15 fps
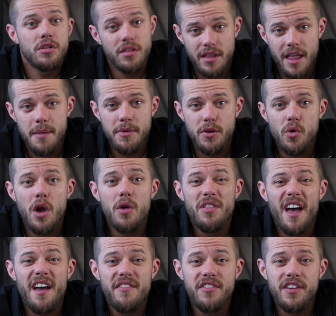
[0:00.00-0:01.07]
let me know how
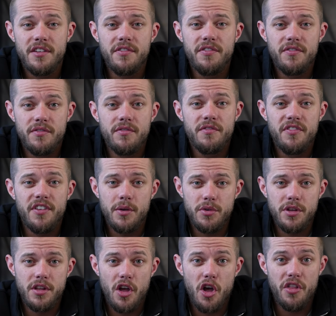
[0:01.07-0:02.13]
that fear of
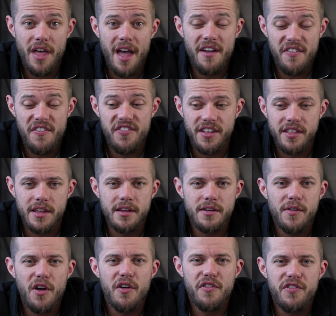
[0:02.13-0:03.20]
failure or that feeling
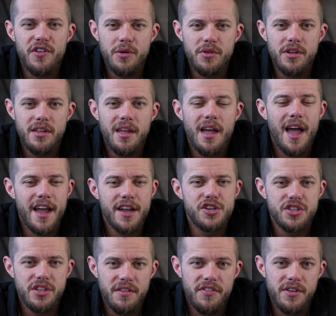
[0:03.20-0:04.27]
of failure
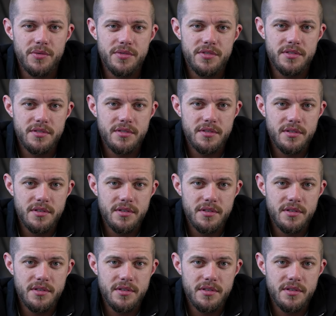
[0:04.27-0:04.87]
actually feels.